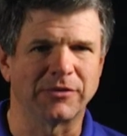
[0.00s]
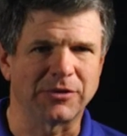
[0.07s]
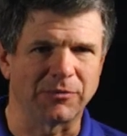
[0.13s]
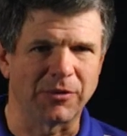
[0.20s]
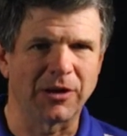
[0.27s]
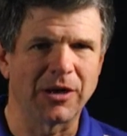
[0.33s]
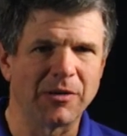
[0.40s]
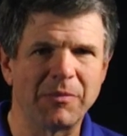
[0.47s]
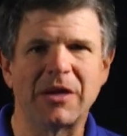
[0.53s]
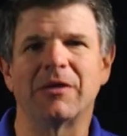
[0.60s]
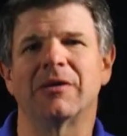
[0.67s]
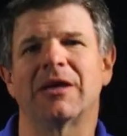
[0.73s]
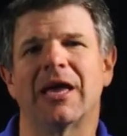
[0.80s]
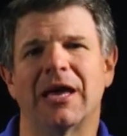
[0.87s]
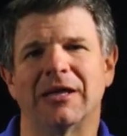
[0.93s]
So we're going to be
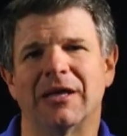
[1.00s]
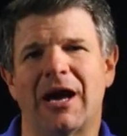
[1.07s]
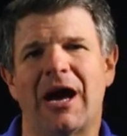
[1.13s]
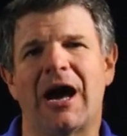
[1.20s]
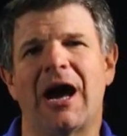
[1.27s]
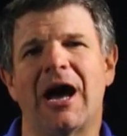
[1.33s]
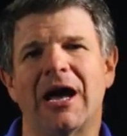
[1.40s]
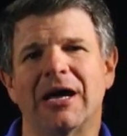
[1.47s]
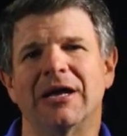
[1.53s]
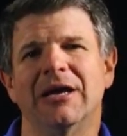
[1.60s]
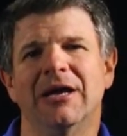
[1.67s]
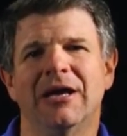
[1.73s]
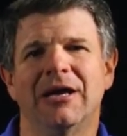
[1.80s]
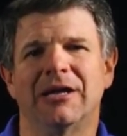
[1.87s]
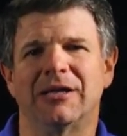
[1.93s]
again high
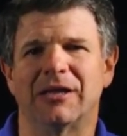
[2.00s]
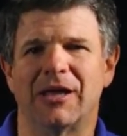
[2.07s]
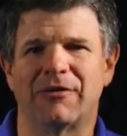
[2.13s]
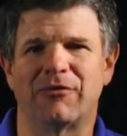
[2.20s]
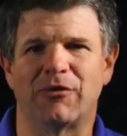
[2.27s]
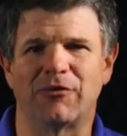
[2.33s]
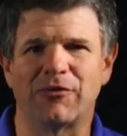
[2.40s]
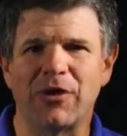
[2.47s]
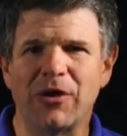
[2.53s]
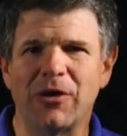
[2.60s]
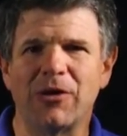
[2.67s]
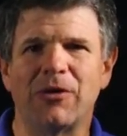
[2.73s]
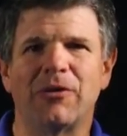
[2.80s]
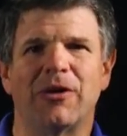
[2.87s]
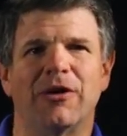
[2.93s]
level
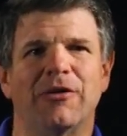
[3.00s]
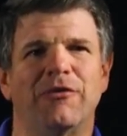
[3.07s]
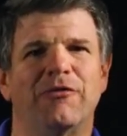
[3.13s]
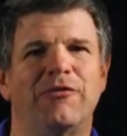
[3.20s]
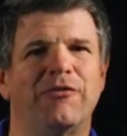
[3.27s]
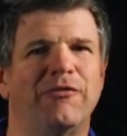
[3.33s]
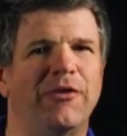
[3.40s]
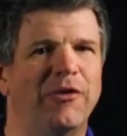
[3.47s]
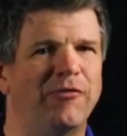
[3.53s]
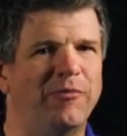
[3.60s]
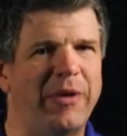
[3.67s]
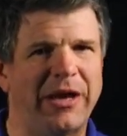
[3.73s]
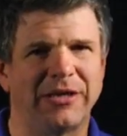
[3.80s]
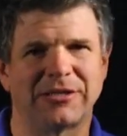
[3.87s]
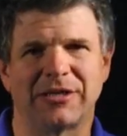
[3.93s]
view of, of
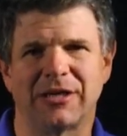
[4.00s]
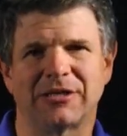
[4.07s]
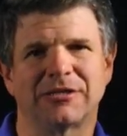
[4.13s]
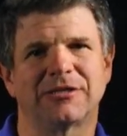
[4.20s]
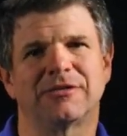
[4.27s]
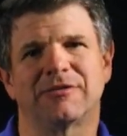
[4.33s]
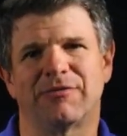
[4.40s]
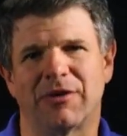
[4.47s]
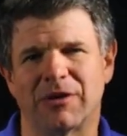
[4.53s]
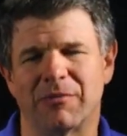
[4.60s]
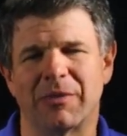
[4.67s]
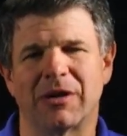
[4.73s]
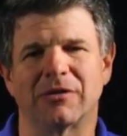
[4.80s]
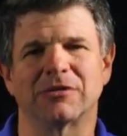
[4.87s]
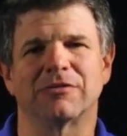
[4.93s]
basics,
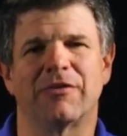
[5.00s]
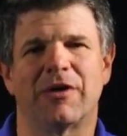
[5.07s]
fundamentals of